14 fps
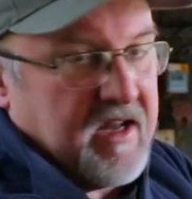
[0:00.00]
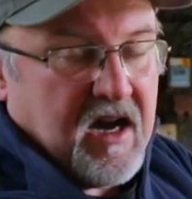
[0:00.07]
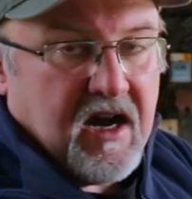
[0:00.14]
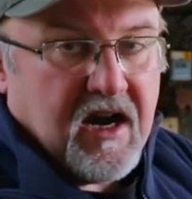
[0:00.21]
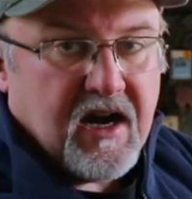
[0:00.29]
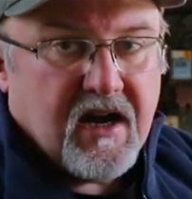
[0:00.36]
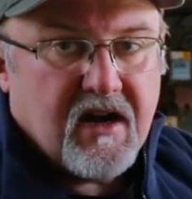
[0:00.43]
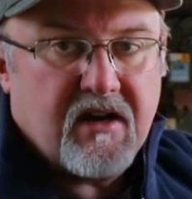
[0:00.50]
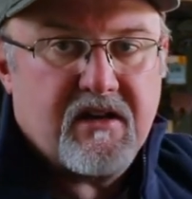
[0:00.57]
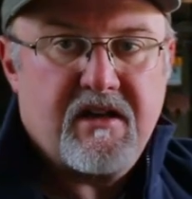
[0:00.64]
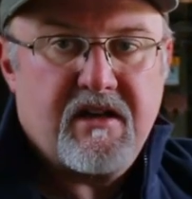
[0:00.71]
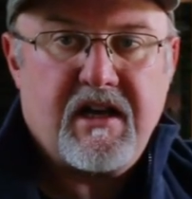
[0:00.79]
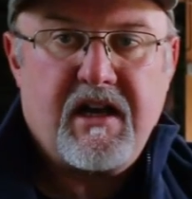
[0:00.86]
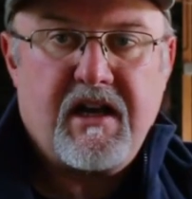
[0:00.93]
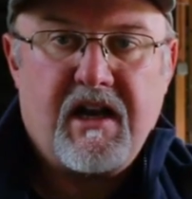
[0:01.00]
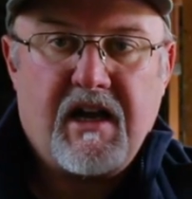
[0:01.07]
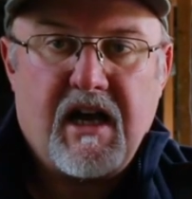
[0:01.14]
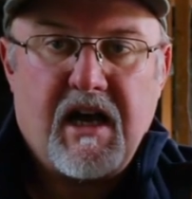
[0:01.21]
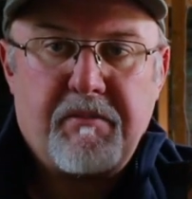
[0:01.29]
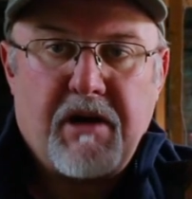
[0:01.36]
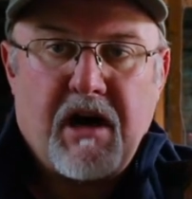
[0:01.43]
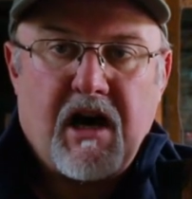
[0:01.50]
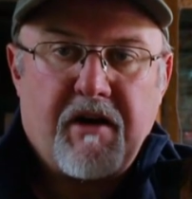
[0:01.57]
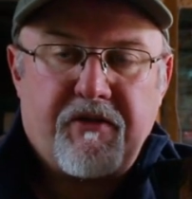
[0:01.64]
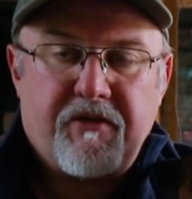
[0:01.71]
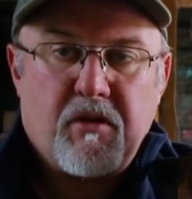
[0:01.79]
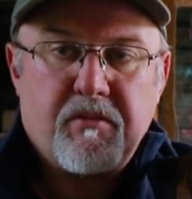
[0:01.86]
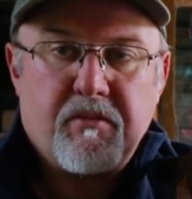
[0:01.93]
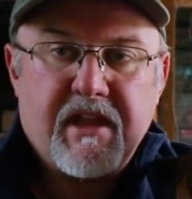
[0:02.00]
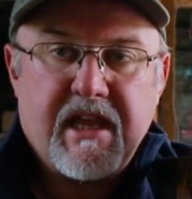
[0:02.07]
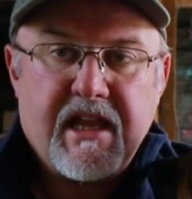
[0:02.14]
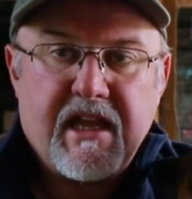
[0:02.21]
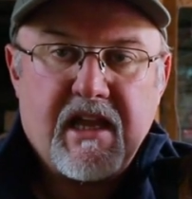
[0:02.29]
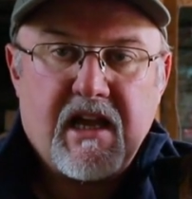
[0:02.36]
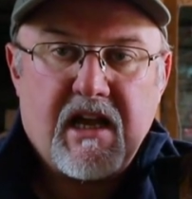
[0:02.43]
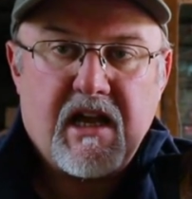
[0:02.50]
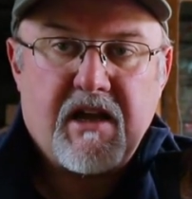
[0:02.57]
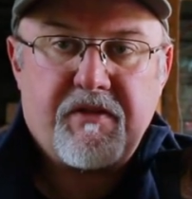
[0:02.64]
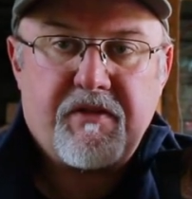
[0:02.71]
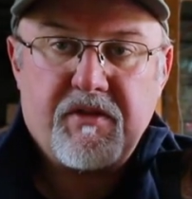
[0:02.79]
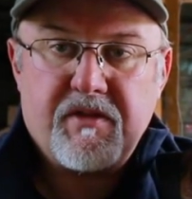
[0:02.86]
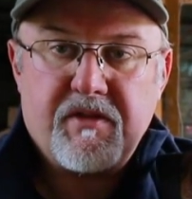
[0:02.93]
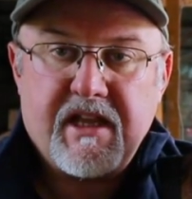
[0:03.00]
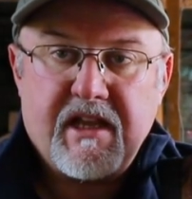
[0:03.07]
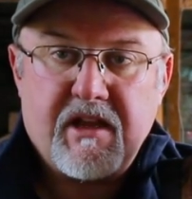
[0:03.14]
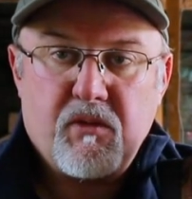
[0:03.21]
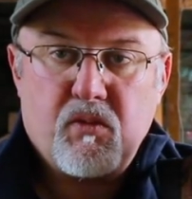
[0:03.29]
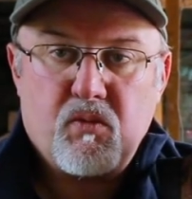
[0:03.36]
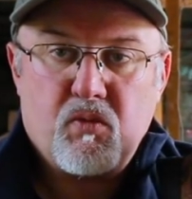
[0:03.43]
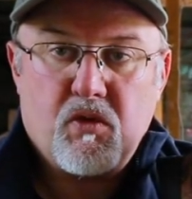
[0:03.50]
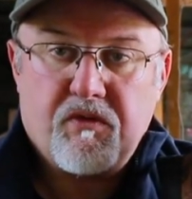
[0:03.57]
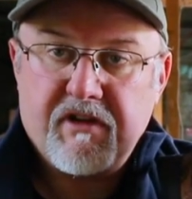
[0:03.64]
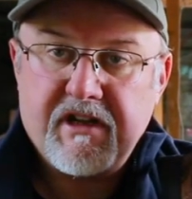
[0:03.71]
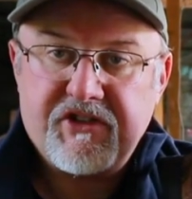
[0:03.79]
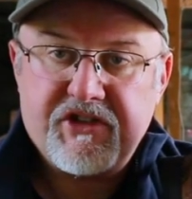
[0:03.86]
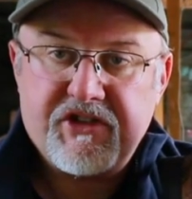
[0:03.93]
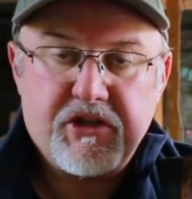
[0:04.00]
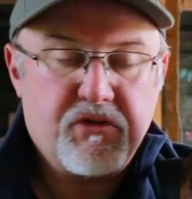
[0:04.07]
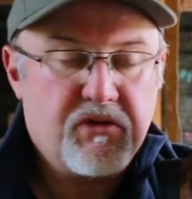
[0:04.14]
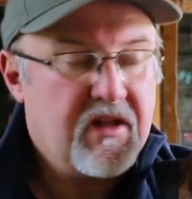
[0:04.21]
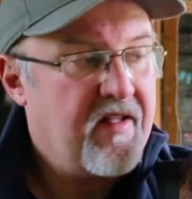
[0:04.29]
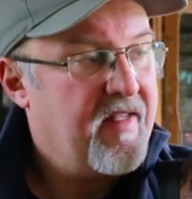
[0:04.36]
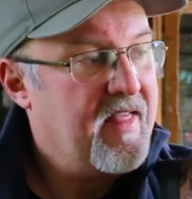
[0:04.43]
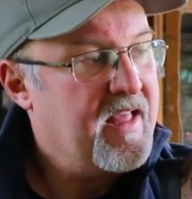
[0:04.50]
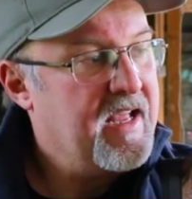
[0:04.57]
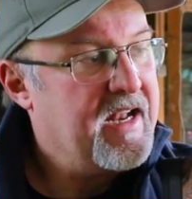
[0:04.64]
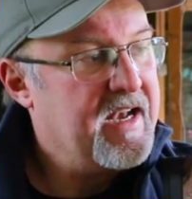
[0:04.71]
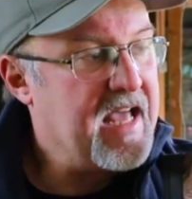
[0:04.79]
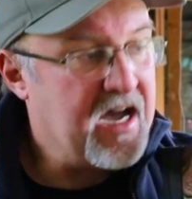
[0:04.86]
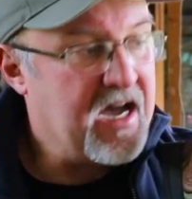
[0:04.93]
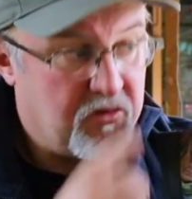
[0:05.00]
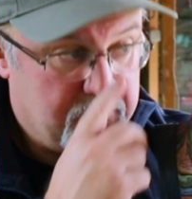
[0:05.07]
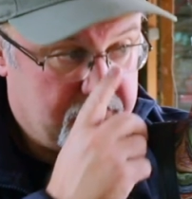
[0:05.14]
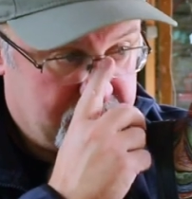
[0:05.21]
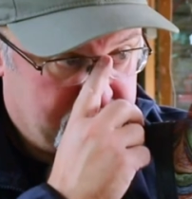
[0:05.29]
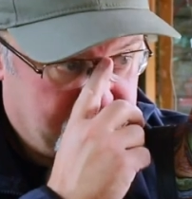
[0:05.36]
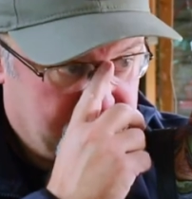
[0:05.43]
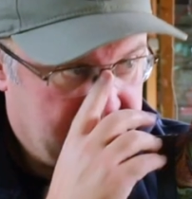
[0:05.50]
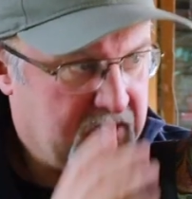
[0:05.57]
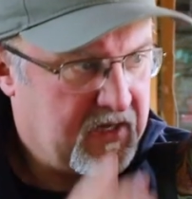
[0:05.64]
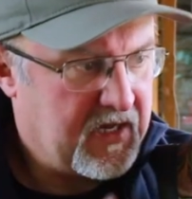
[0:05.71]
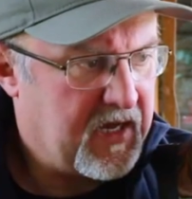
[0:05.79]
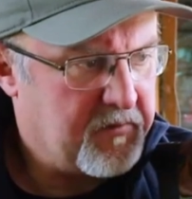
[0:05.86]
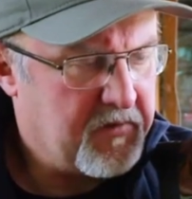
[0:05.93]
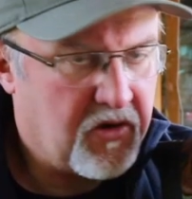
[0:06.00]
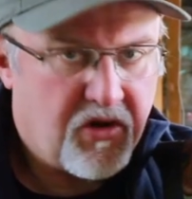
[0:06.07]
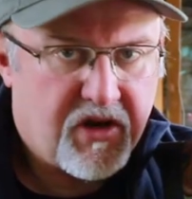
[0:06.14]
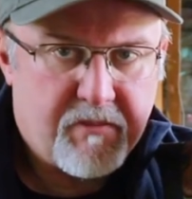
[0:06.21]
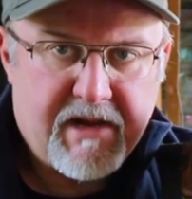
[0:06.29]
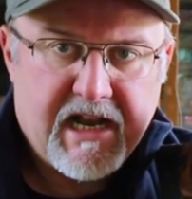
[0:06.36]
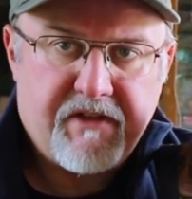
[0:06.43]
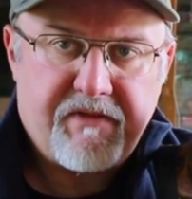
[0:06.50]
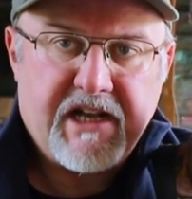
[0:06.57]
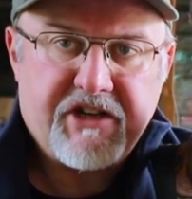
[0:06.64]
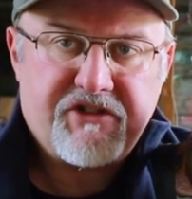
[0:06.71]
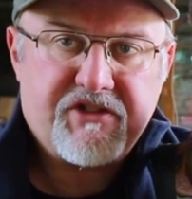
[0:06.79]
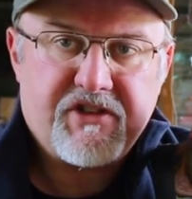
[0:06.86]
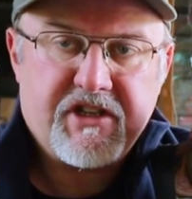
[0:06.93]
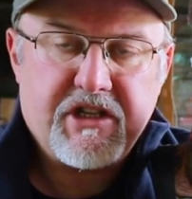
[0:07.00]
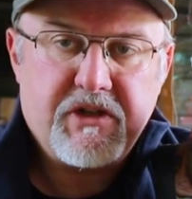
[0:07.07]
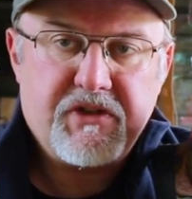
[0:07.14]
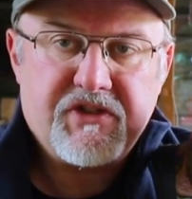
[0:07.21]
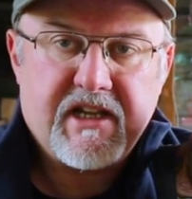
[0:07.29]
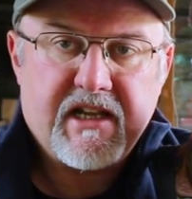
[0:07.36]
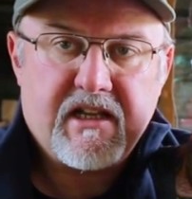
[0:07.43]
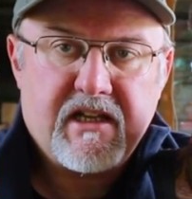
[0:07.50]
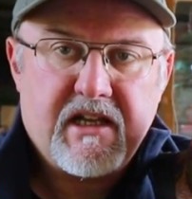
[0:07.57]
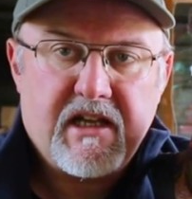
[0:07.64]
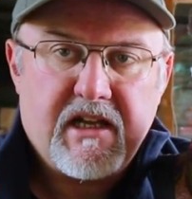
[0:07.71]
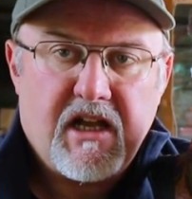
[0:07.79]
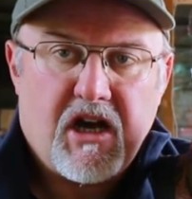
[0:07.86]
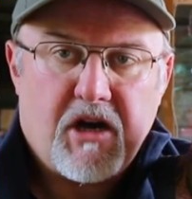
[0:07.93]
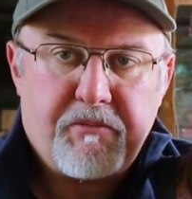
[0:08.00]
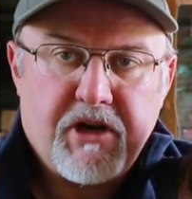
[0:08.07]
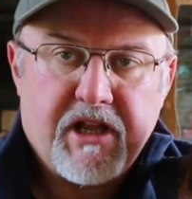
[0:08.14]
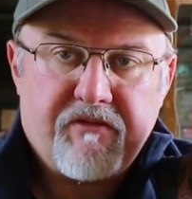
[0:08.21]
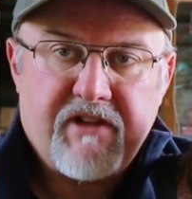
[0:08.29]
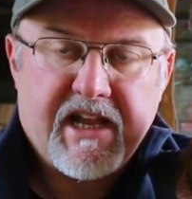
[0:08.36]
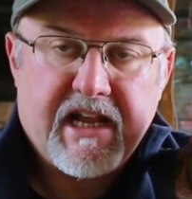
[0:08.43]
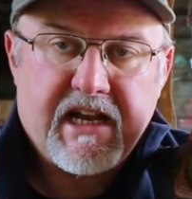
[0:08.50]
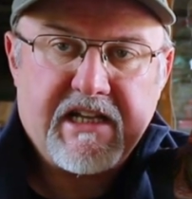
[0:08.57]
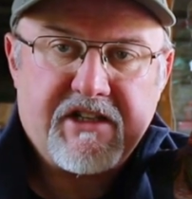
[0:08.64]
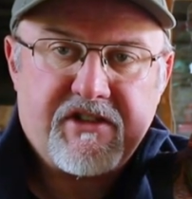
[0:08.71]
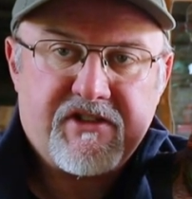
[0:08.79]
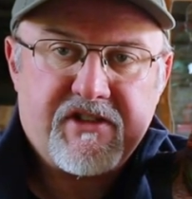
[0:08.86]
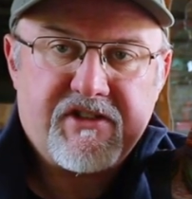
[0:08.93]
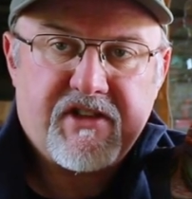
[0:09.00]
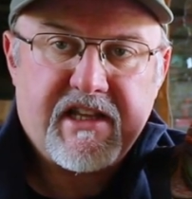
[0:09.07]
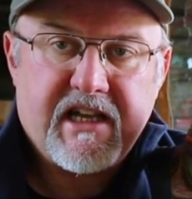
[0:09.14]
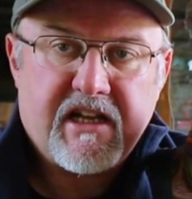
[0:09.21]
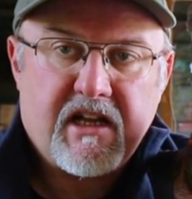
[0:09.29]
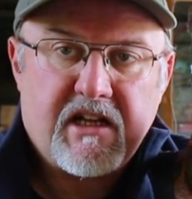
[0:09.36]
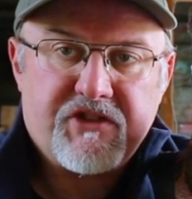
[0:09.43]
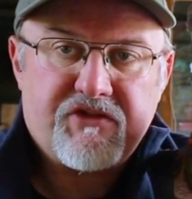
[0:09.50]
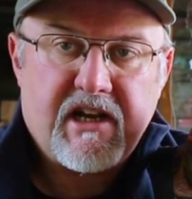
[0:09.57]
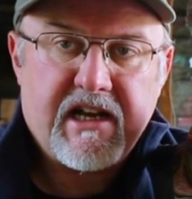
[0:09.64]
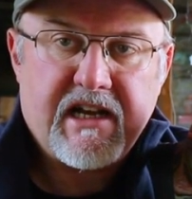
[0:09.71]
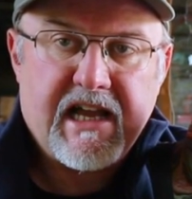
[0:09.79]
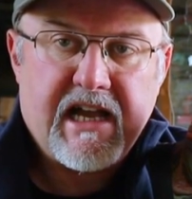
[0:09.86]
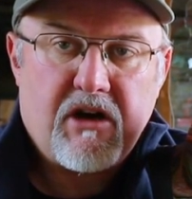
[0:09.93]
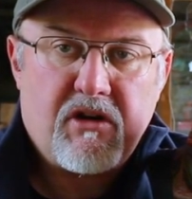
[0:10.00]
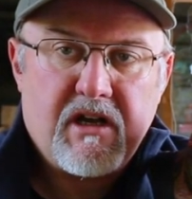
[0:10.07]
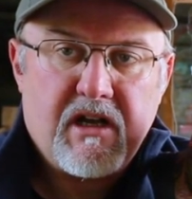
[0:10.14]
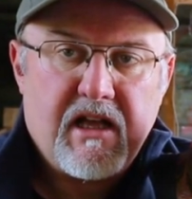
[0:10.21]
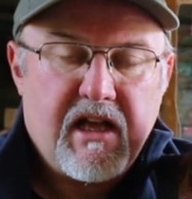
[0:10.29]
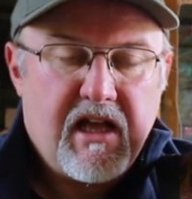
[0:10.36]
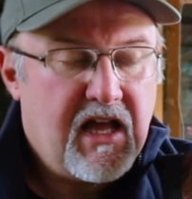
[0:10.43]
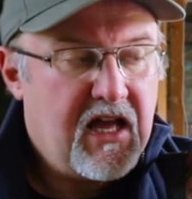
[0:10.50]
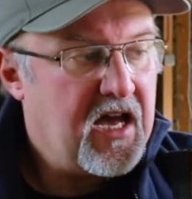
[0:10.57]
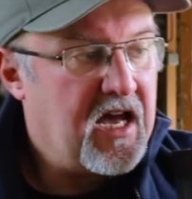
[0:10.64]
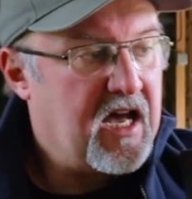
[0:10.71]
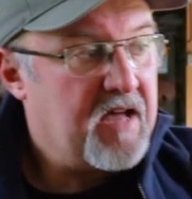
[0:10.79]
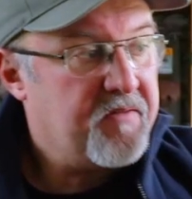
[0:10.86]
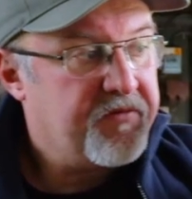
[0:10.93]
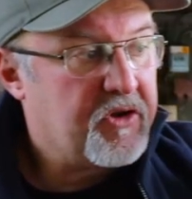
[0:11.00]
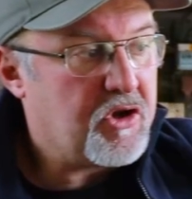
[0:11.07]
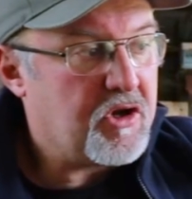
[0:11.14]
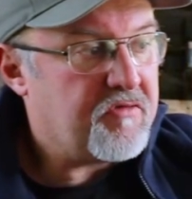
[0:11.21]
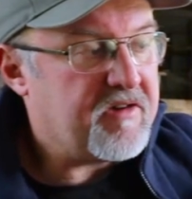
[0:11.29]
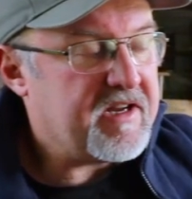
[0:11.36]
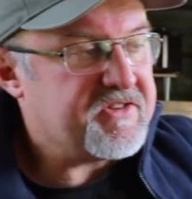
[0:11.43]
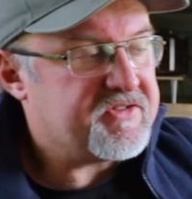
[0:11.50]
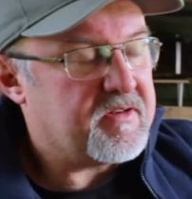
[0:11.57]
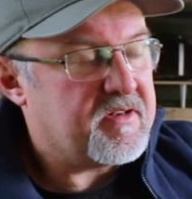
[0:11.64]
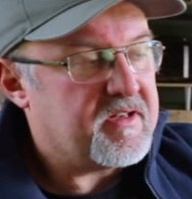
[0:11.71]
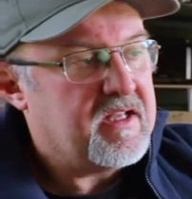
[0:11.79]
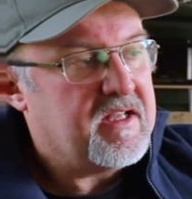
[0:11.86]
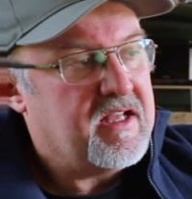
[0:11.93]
R apart from the Wolverine 2. Now, a lot of manufacturers are putting regulators into their guns right now, and for good reason.